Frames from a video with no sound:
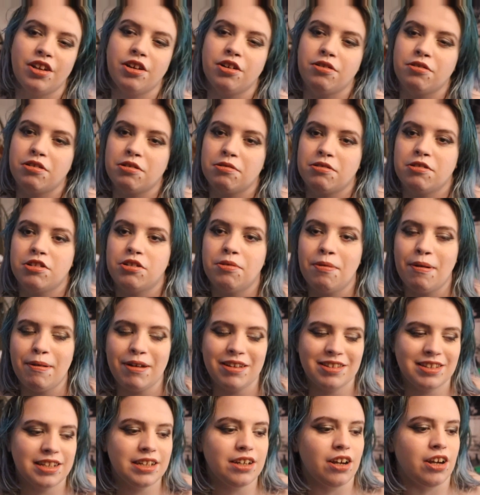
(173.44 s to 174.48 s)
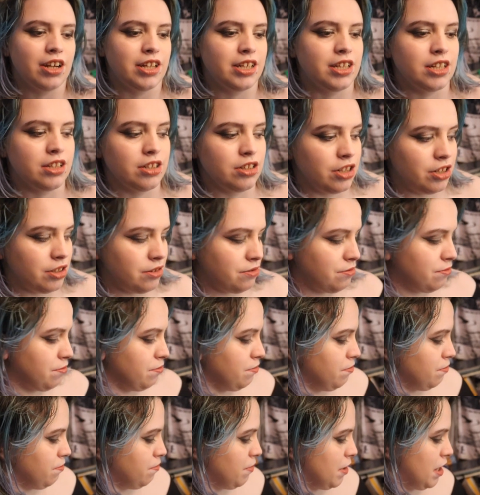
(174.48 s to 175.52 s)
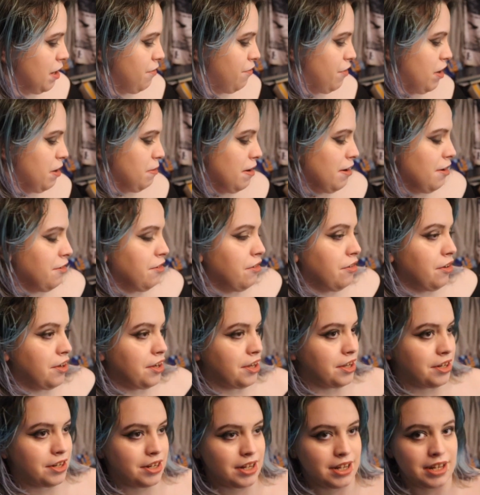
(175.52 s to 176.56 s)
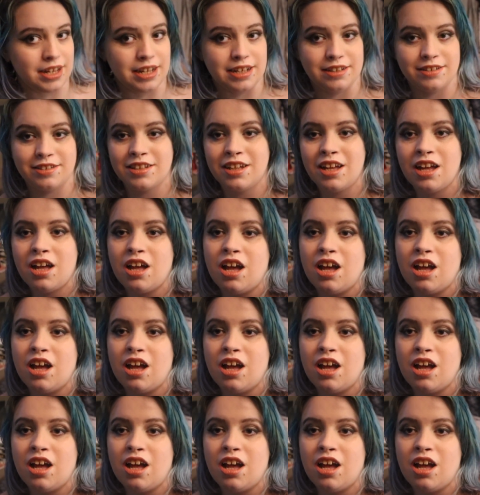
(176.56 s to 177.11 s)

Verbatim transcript: So the best thing I could do whenever I'm paranoid is